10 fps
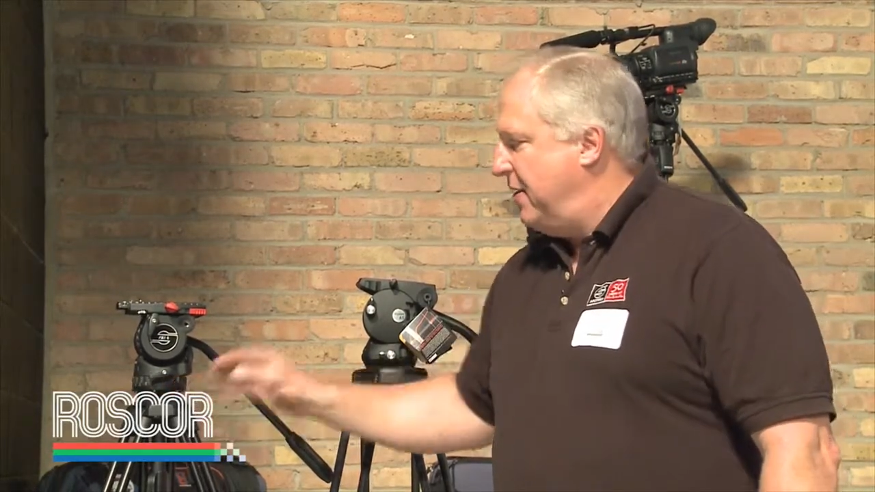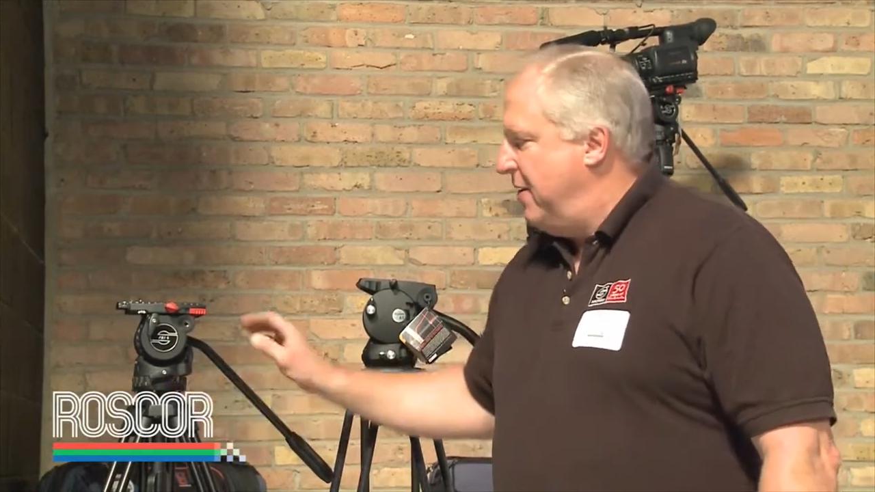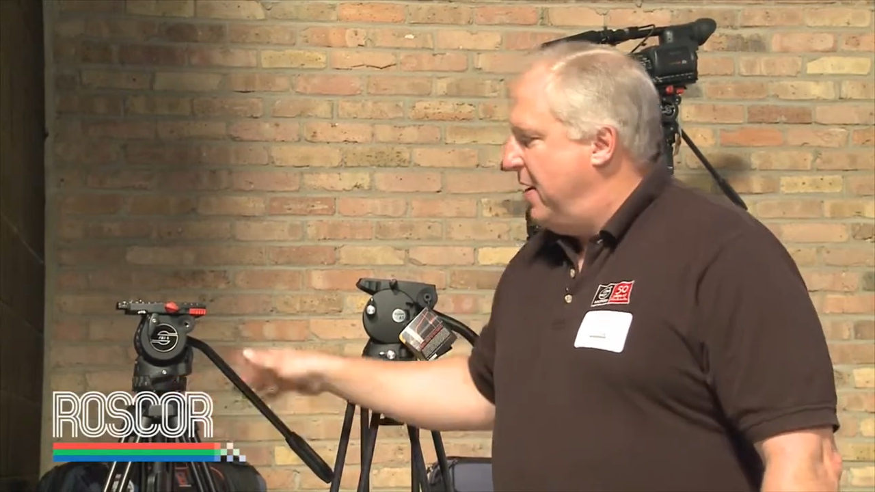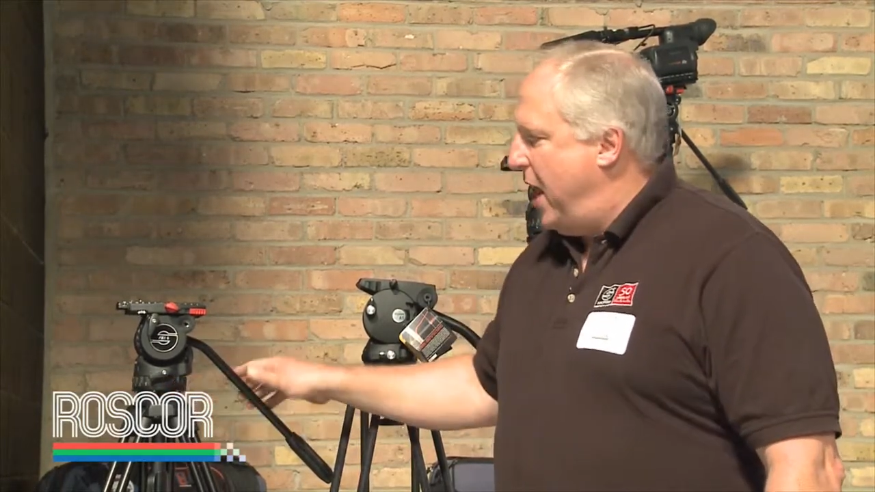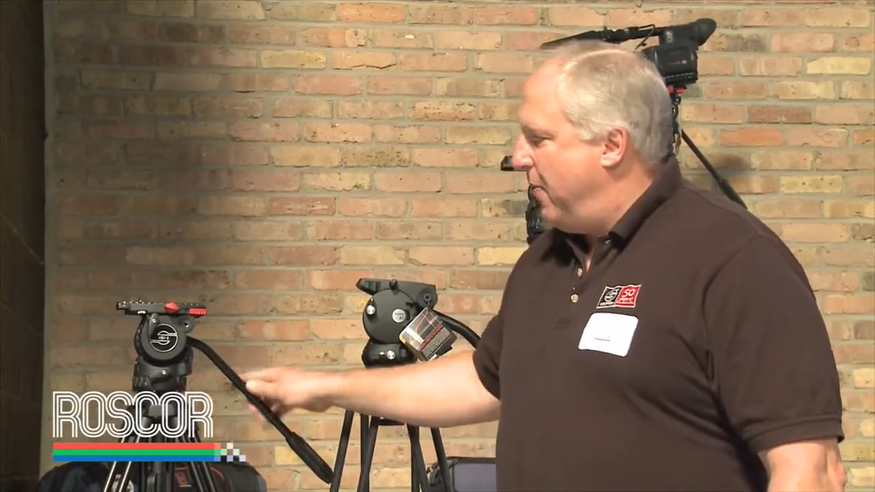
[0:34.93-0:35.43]

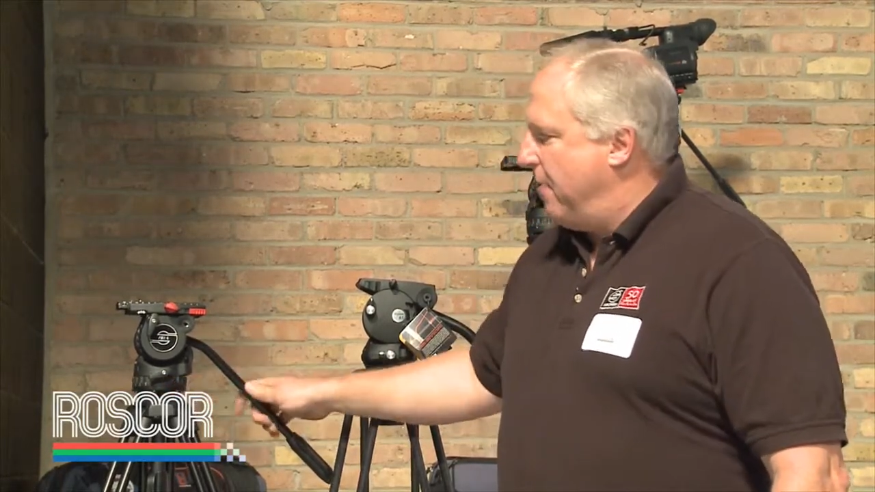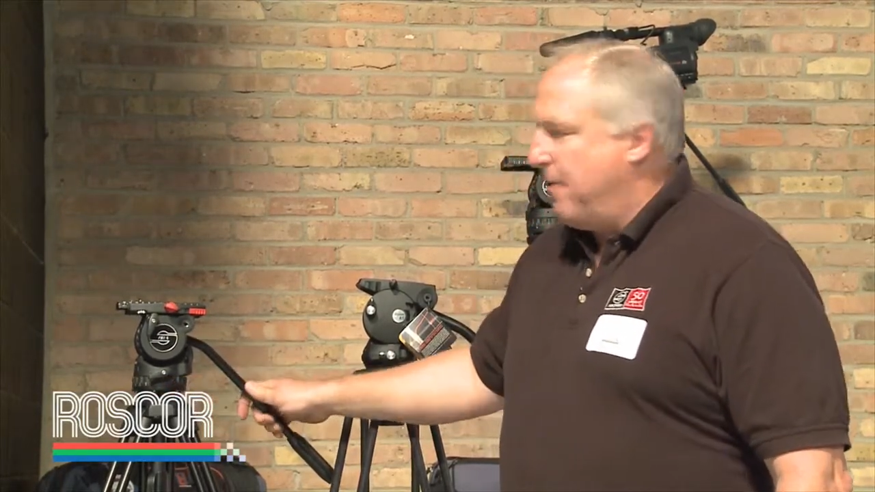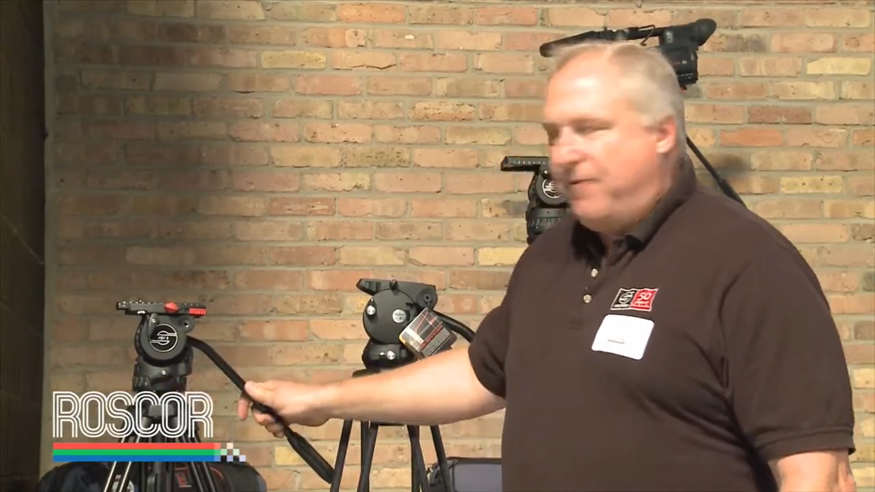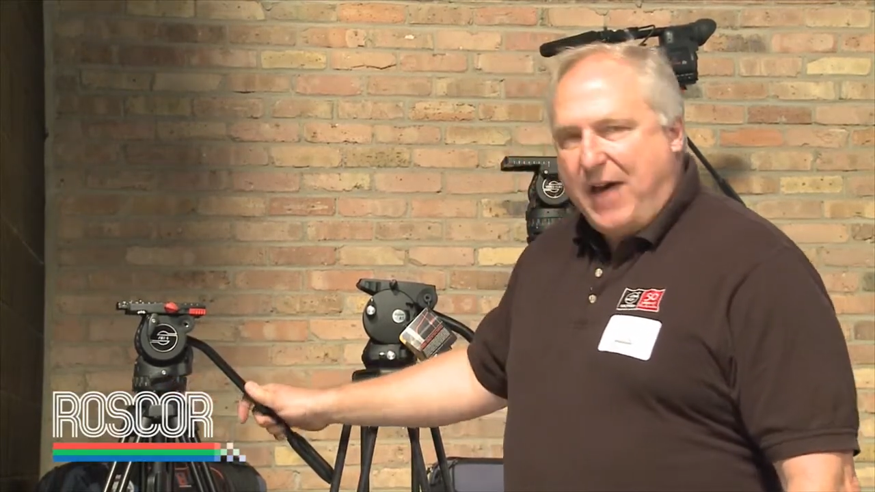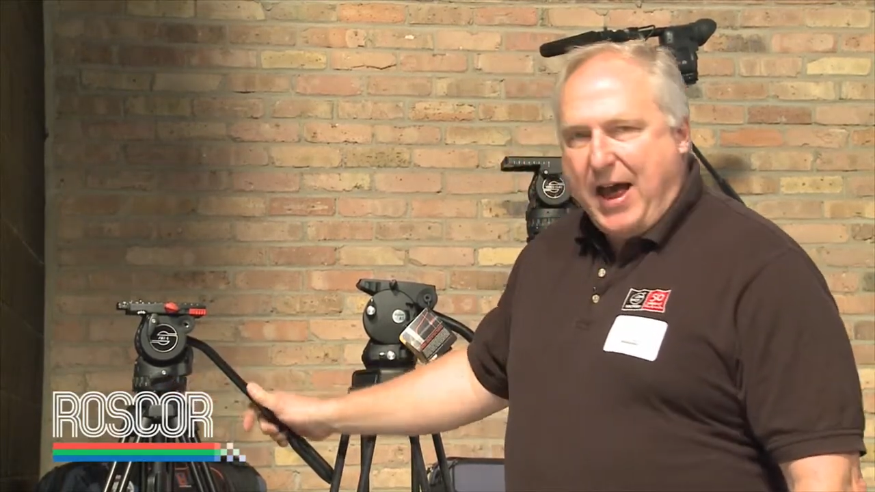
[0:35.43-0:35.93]
anywhere
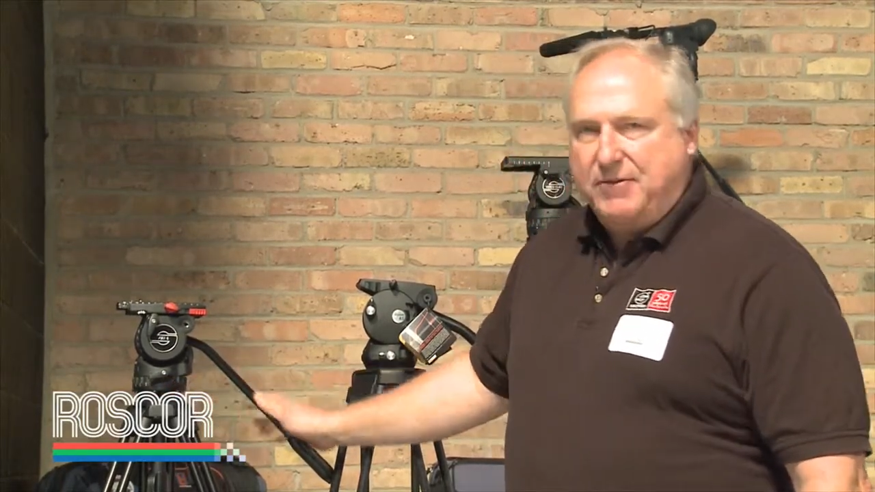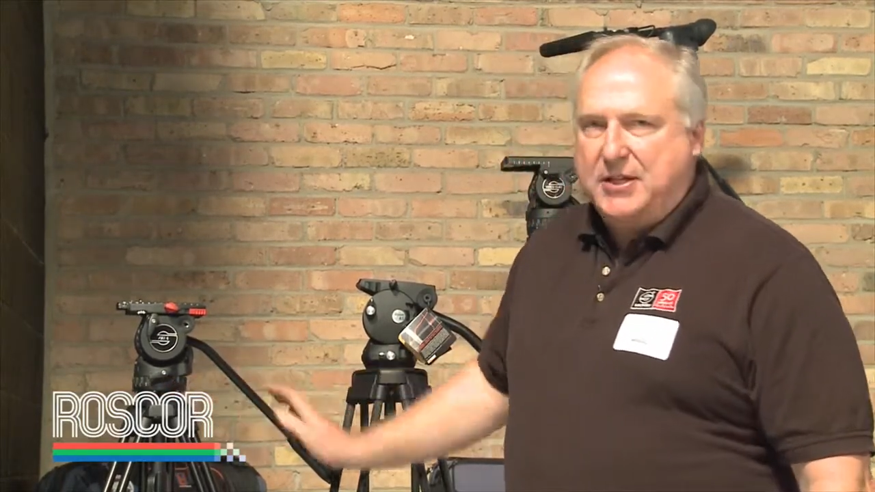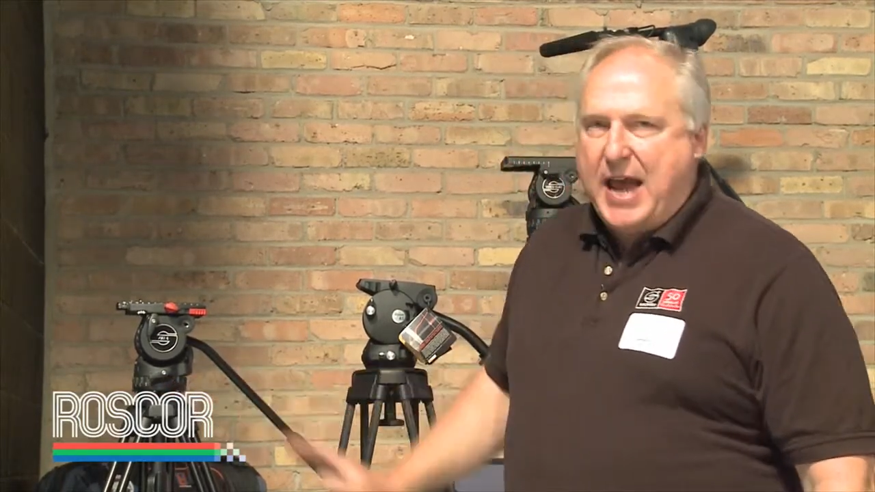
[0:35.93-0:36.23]
from 5 to